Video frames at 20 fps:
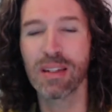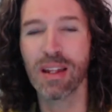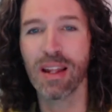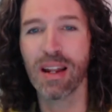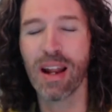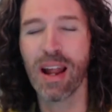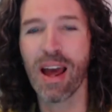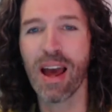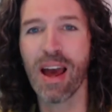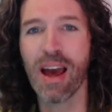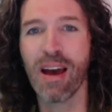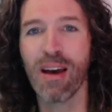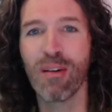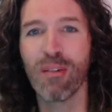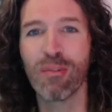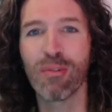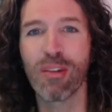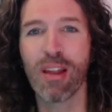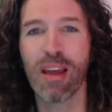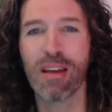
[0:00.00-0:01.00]
that
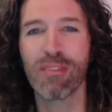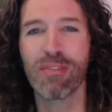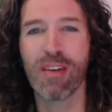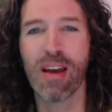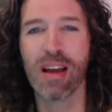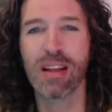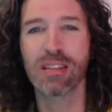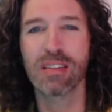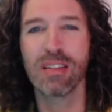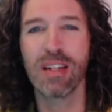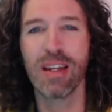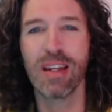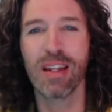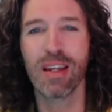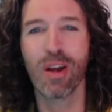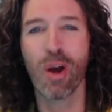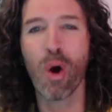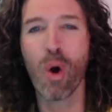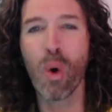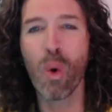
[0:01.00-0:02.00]
have like
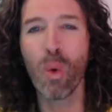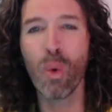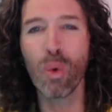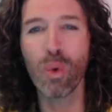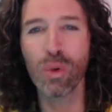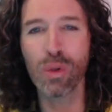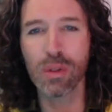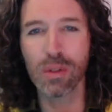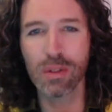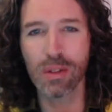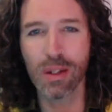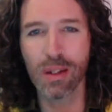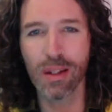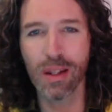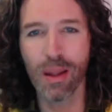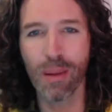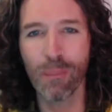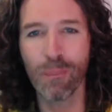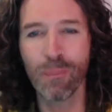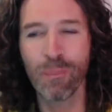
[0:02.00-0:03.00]
fascinating holes in
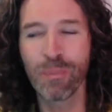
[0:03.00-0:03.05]
them?